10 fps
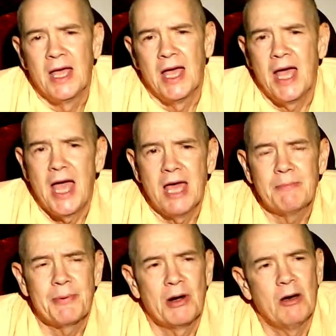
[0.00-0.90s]
And
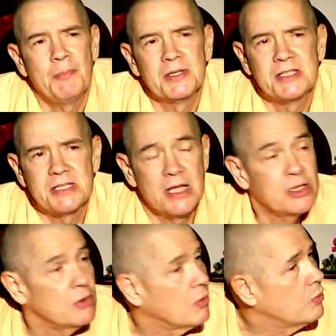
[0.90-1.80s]
Prabhupada said, You
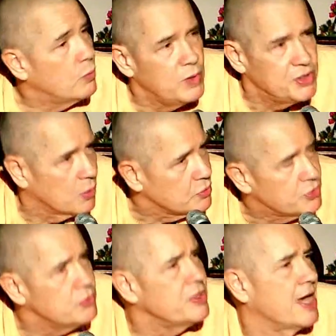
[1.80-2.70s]
know, we don't
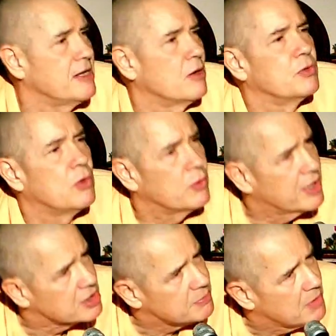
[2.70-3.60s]
do that. You know,
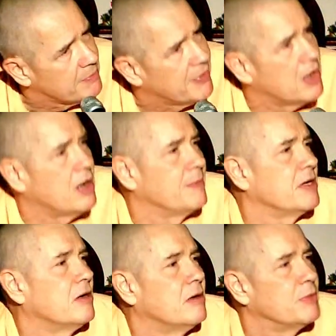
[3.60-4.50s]
Yokesh
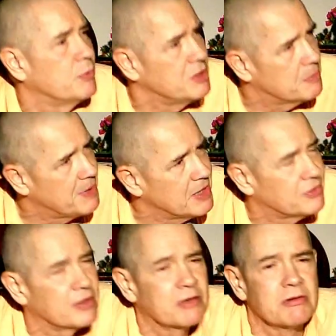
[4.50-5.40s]
MAMVAHAMIHAM that we depend
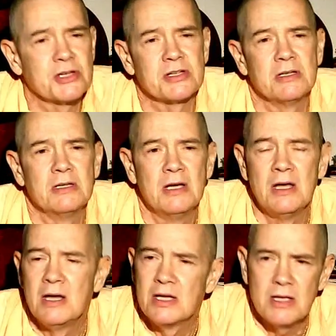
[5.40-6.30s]
on Krishna.
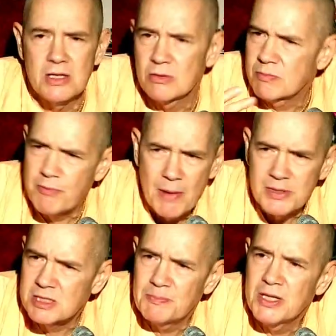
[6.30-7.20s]
Uh, you know, Prabhupada
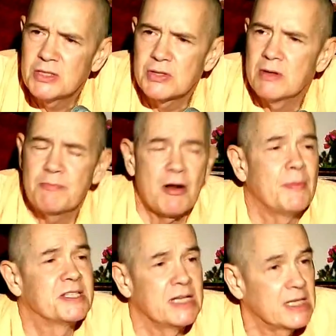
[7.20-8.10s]
explains, so, Prabhupada
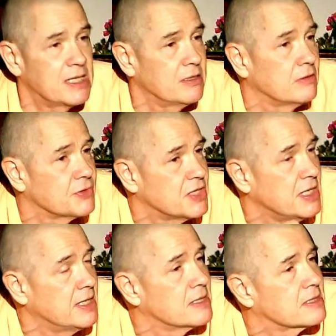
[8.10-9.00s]
said it kills the
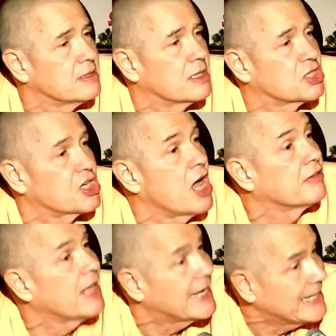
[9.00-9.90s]
innocent, the
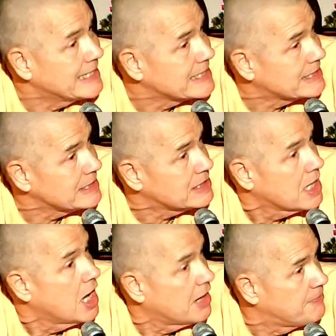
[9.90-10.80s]
childlike innocence
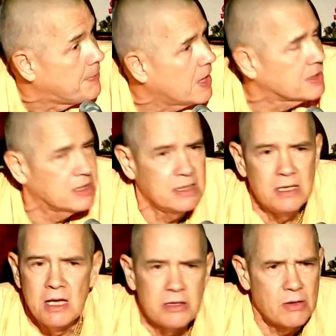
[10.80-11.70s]
of bhakti. You
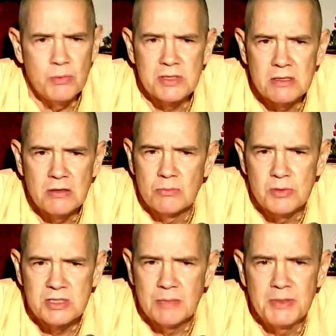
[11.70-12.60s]
know, we, you know, we
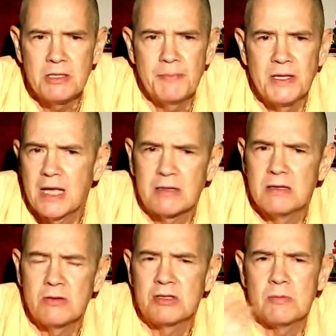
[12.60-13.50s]
simply depend, like, the,
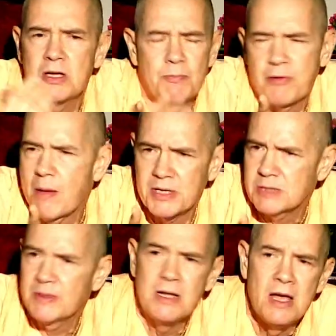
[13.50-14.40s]
you know, Prabhupada
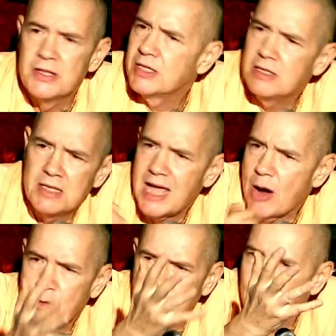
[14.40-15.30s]
explained, the
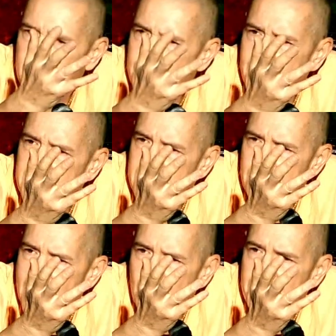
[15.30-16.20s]
cowherd boys went into the
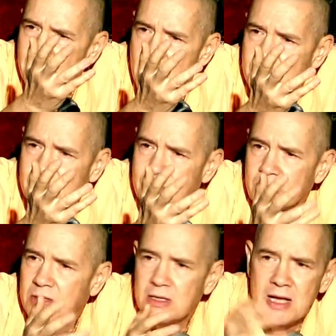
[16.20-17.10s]
mouth of
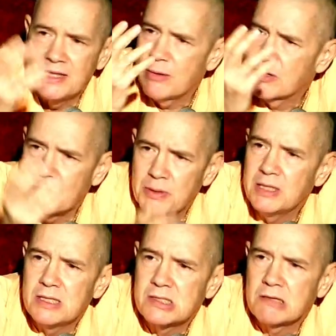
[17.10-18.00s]
Aghasura, they were
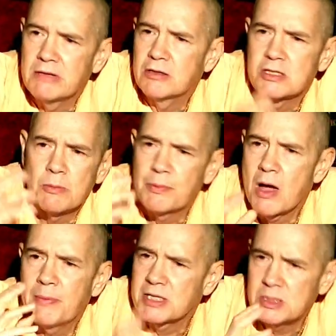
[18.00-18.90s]
completely surrendered. So
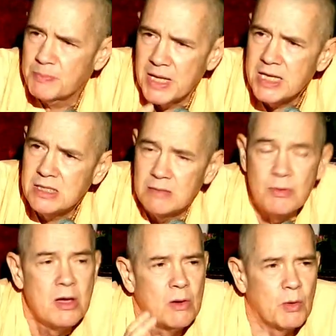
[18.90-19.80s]
Prabhupada explained to him
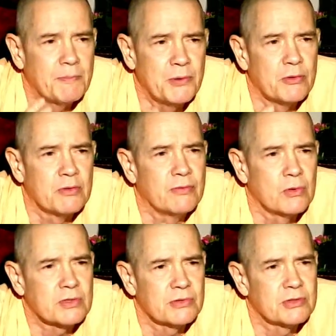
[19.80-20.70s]
what pure
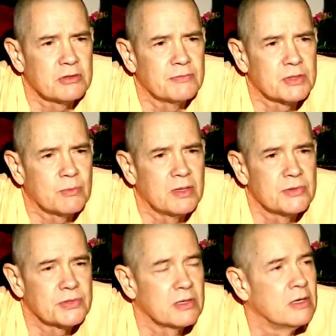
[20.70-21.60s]
devotional service
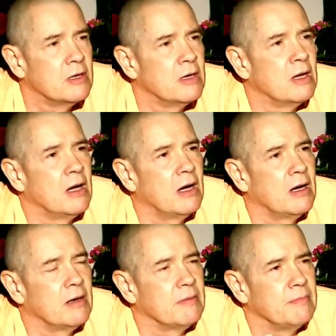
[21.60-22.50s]
was
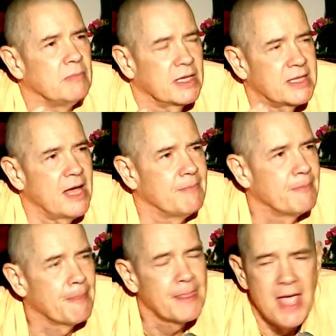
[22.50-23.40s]
uh, like that.
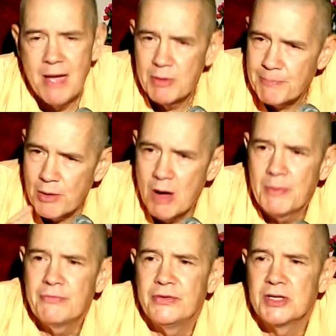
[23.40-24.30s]
And when Prabhupada
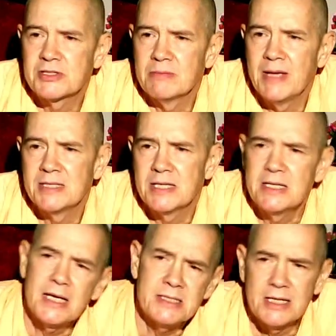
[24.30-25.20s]
finished, the man said,
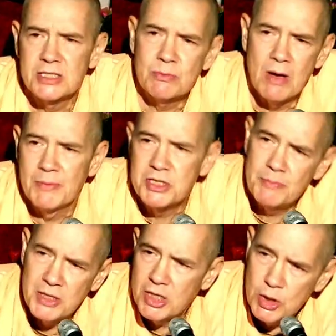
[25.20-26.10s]
Yes, yes, Swamiji,
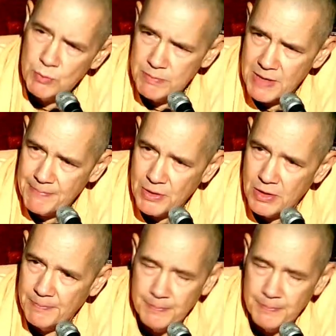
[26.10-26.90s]
but can you read my palm?